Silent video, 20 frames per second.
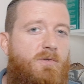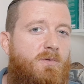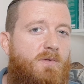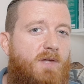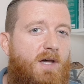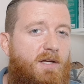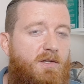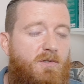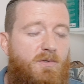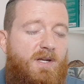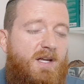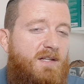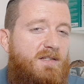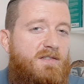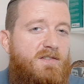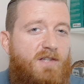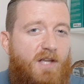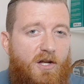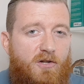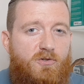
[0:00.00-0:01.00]
to do that, you
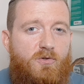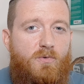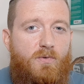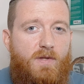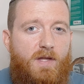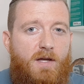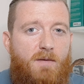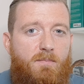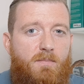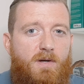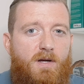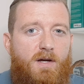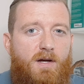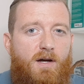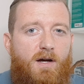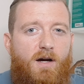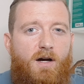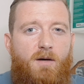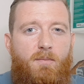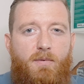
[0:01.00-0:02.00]
can schedule them,
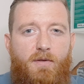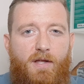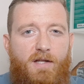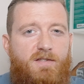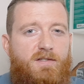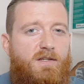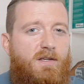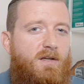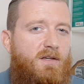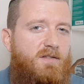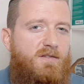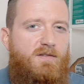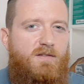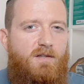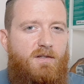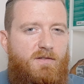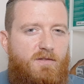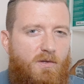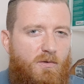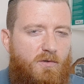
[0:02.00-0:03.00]
but that's
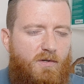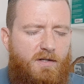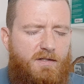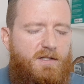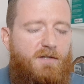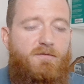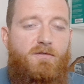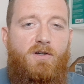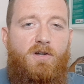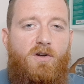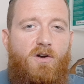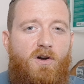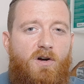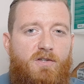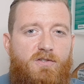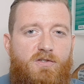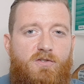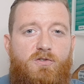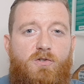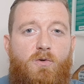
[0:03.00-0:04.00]
a different
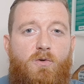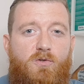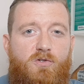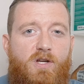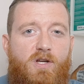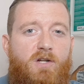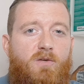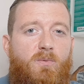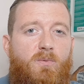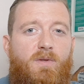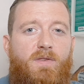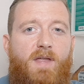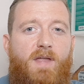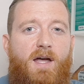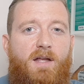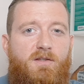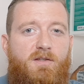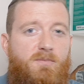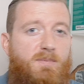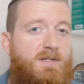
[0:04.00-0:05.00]
cost associated with
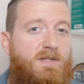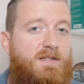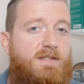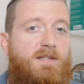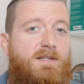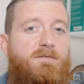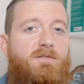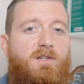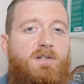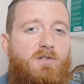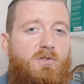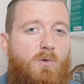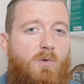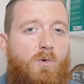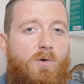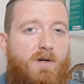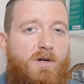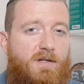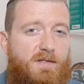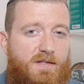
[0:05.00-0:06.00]
that specific
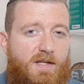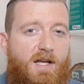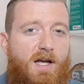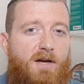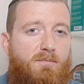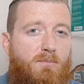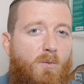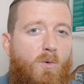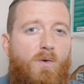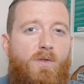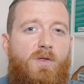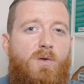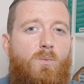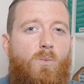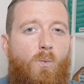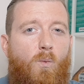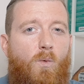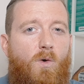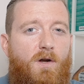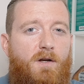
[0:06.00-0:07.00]
tour because they have more
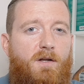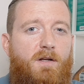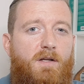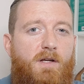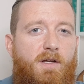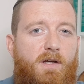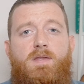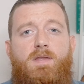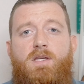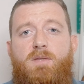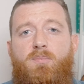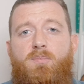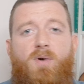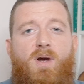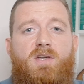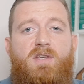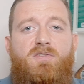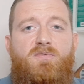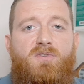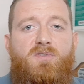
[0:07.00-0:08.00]
than one. The
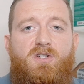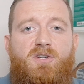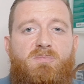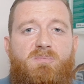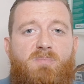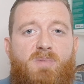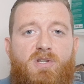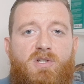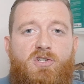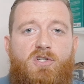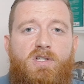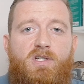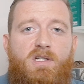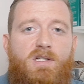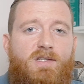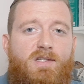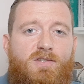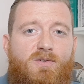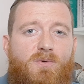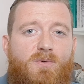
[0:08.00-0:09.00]
price for
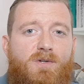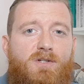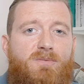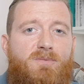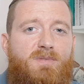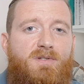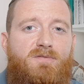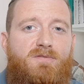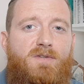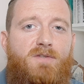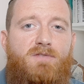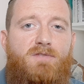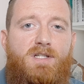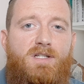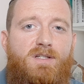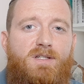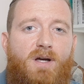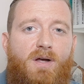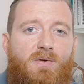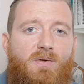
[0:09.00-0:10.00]
admission is going to be
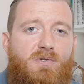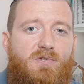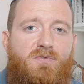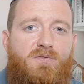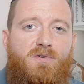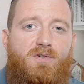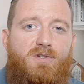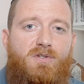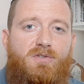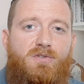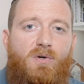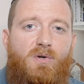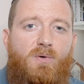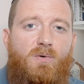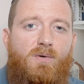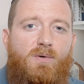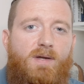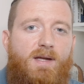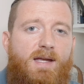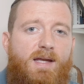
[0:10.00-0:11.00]
$15 for an
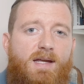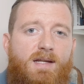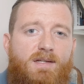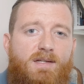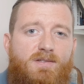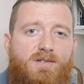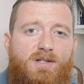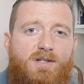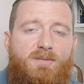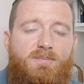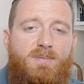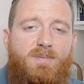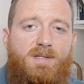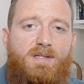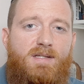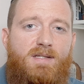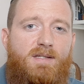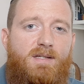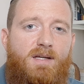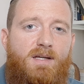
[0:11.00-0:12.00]
adult, and it's going to
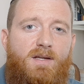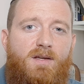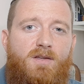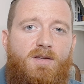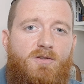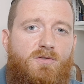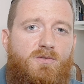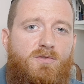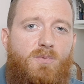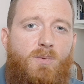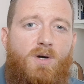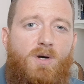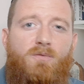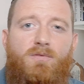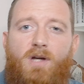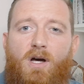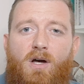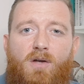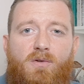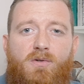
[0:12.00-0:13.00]
be
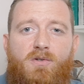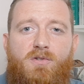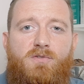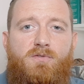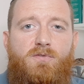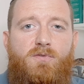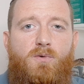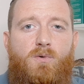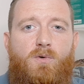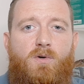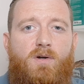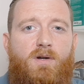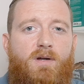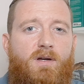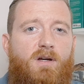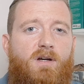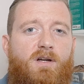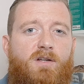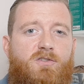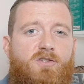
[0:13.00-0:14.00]
$12 for
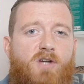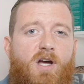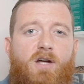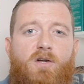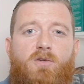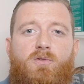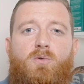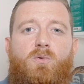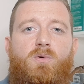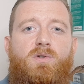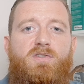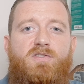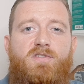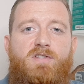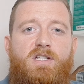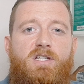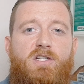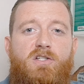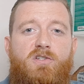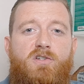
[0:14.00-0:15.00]
a child or a
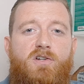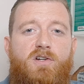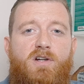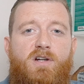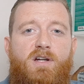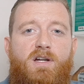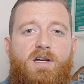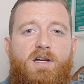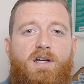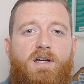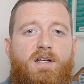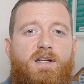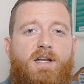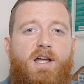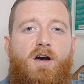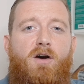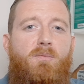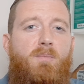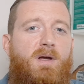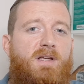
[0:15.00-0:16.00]
senior.
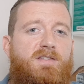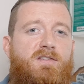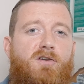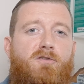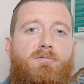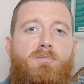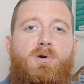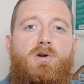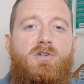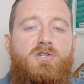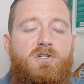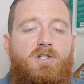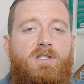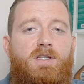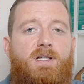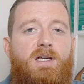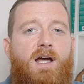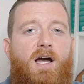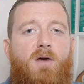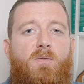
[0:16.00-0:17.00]
Now, myself
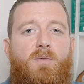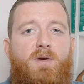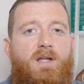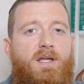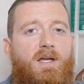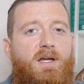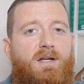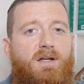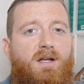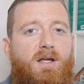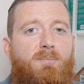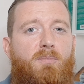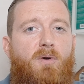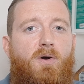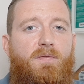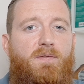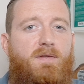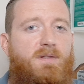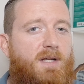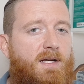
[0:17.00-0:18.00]
personally, I went ahead and I
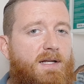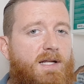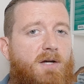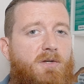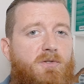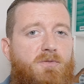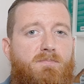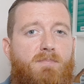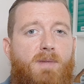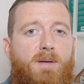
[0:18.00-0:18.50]
bought the Lighthouse